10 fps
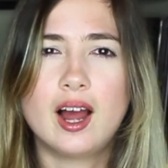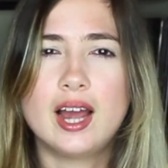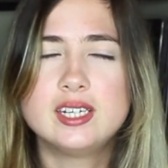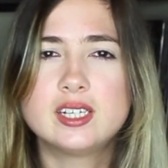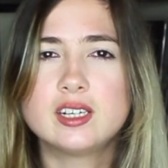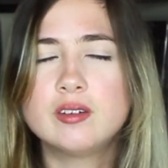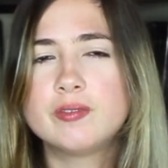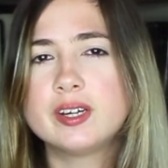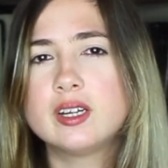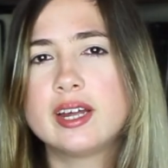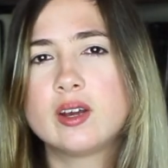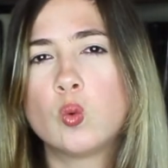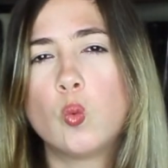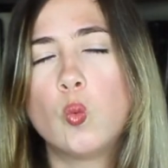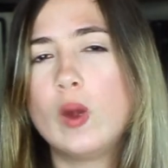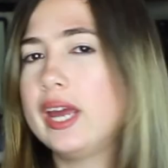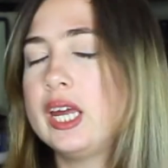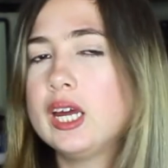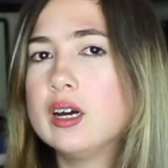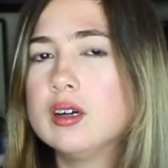I didn't feel like
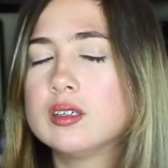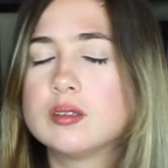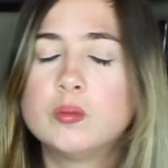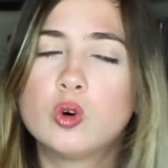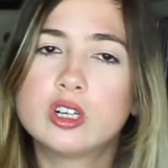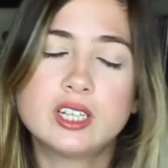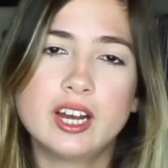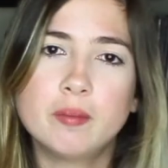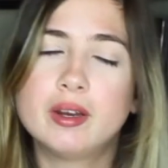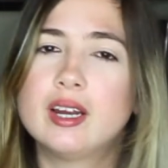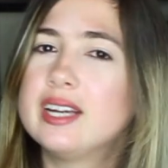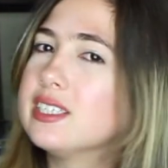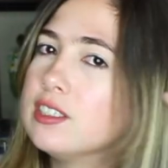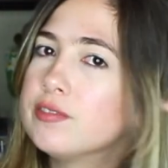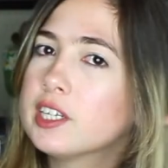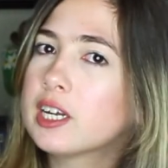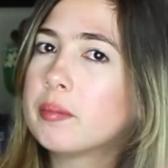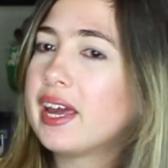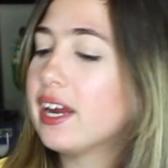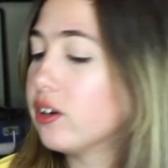waiting more time and I didn't feel like
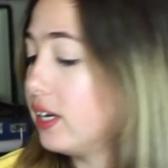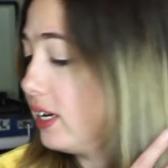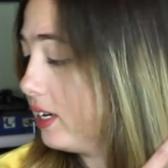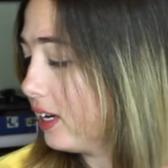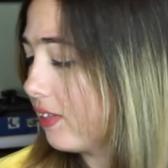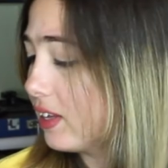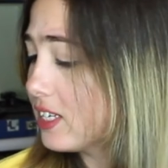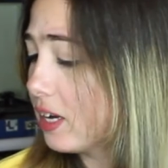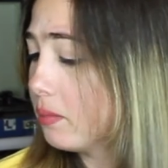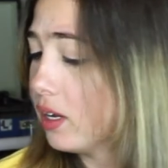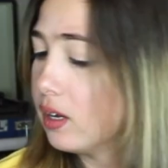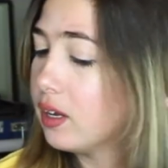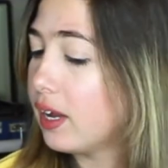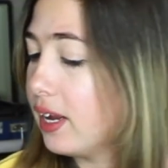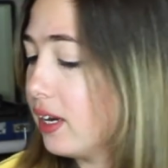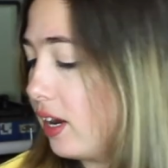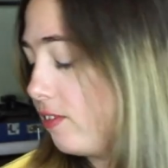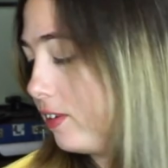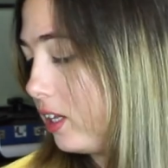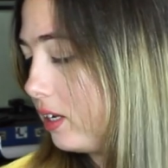my hair needed it at that time. And I
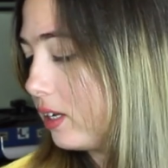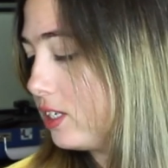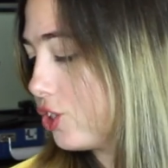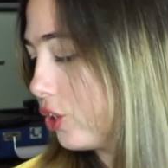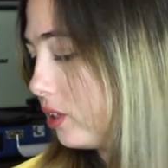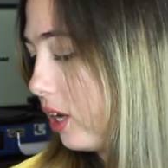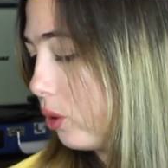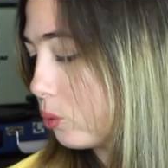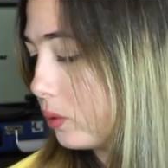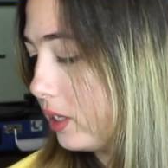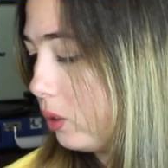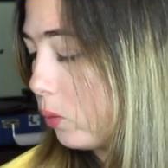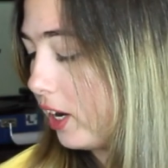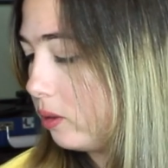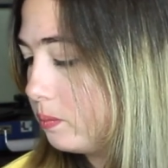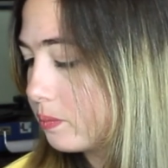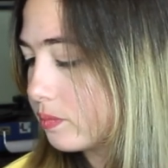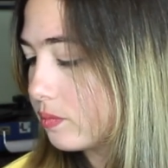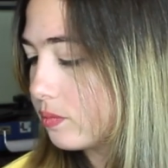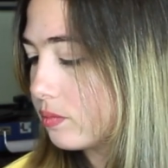feel like it turned out really well.
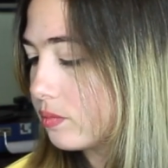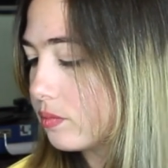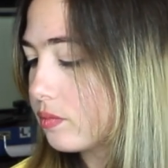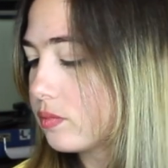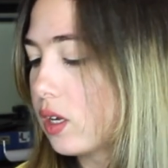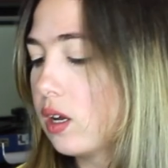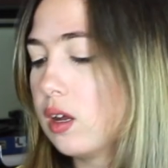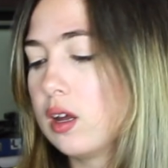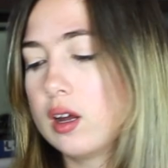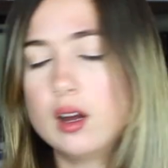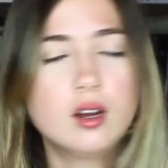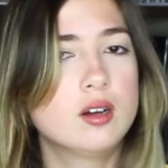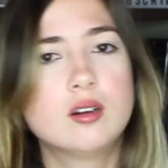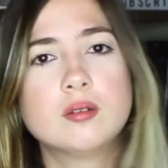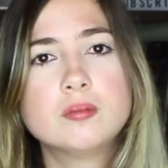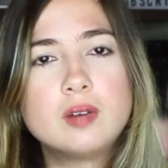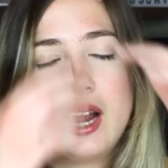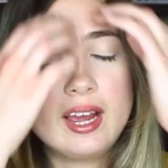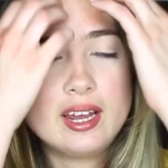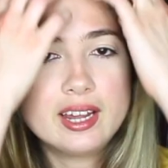Um,
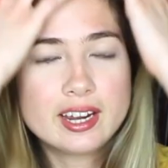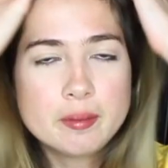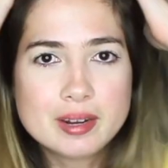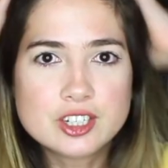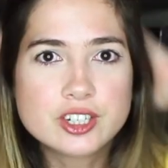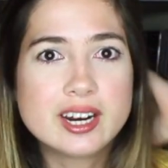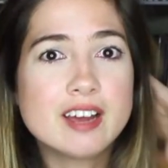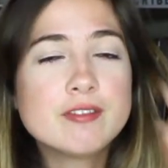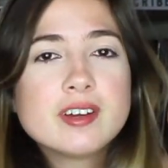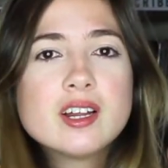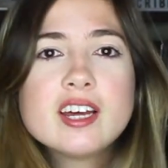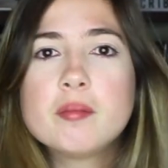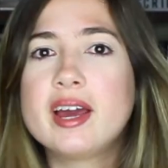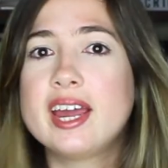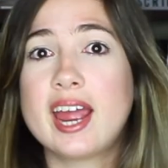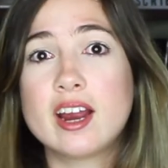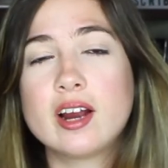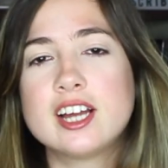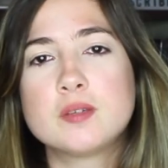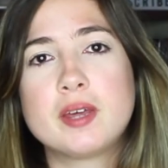I, like I mentioned, I feel like my hair
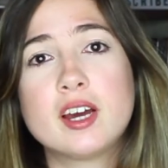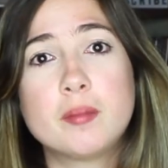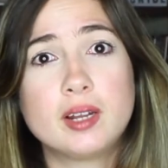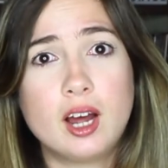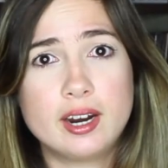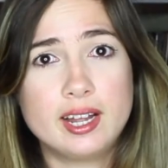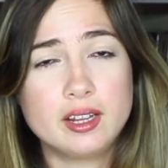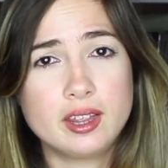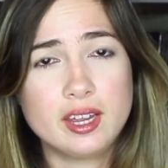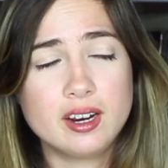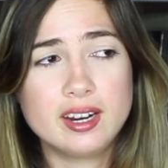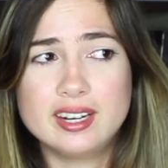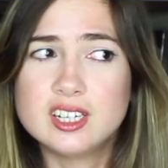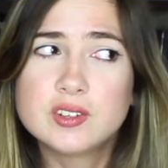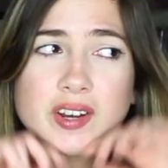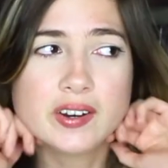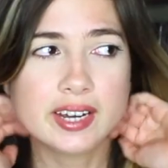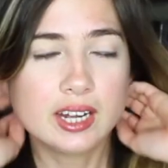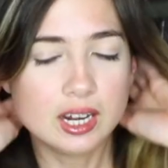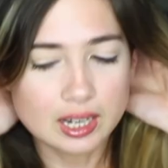has become a lot healthier. It is
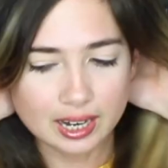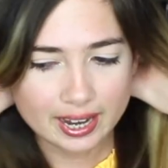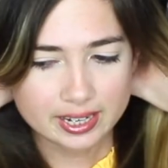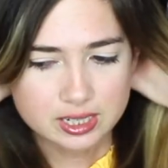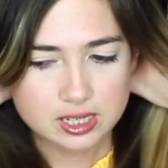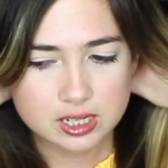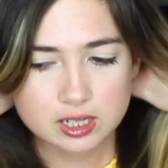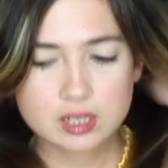very light.